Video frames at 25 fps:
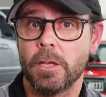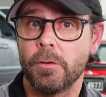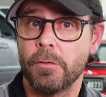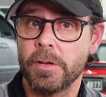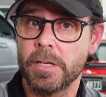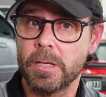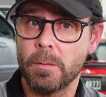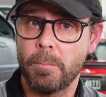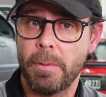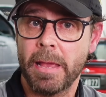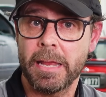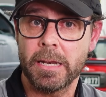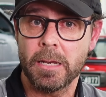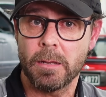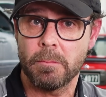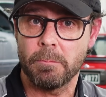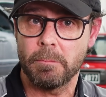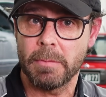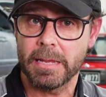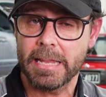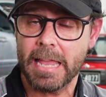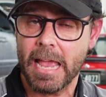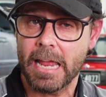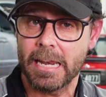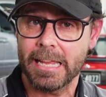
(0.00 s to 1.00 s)
Your independent
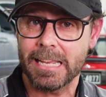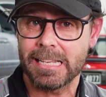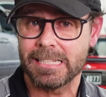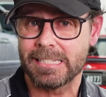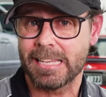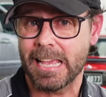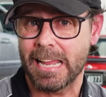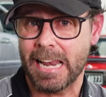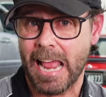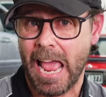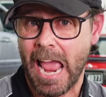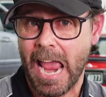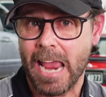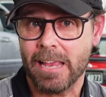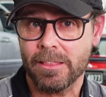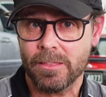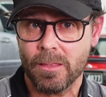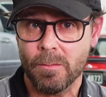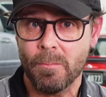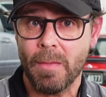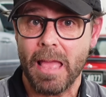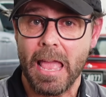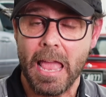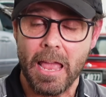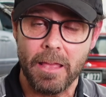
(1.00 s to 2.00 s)
mechanic is going to hate
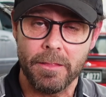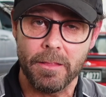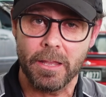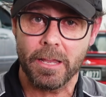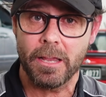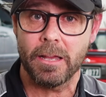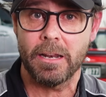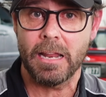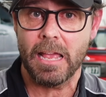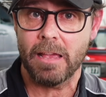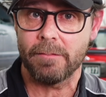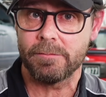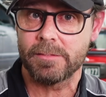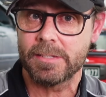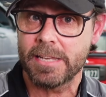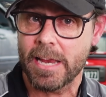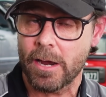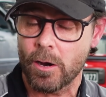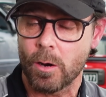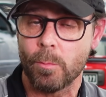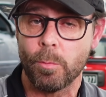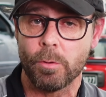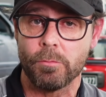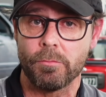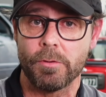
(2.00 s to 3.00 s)
them and they're going to have
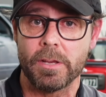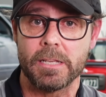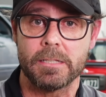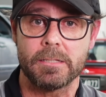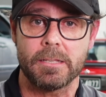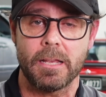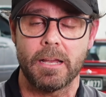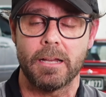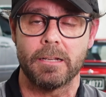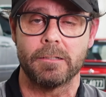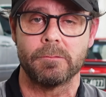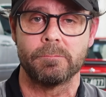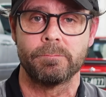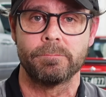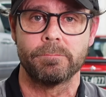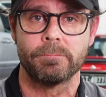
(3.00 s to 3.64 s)
terrible resale.